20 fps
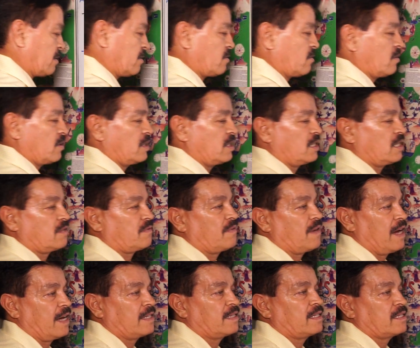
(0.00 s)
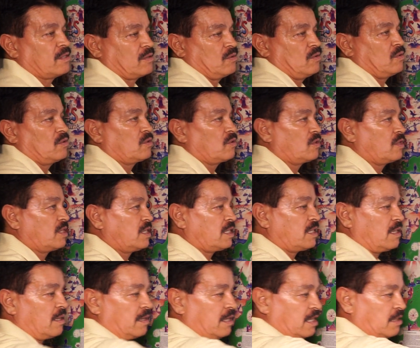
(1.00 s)
So this is find the solution.
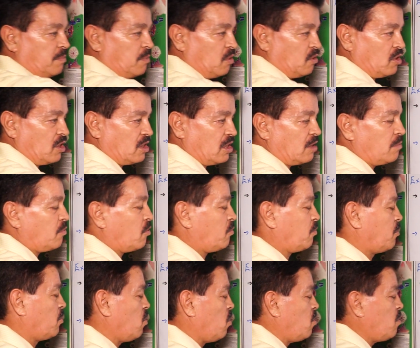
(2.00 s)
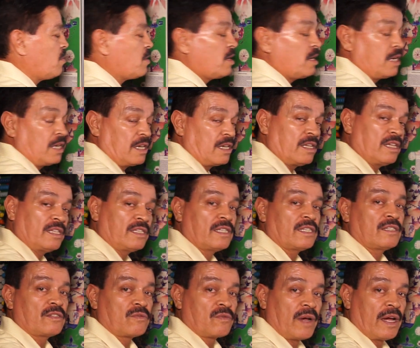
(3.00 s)
This process is for proof if this
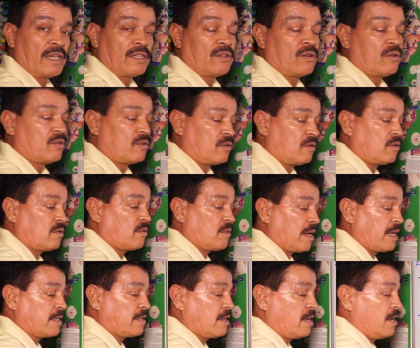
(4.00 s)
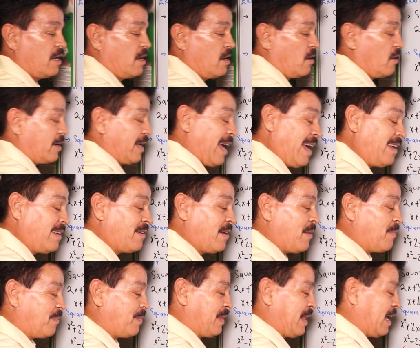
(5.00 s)
is right or not right. Okay.
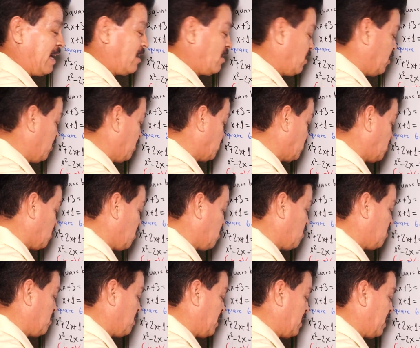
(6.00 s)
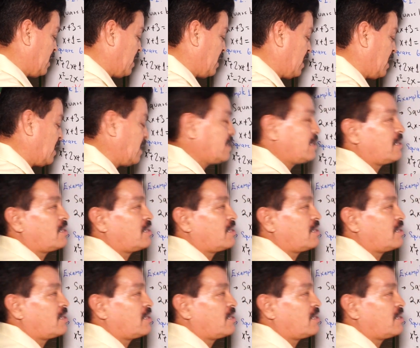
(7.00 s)
Thank you so much.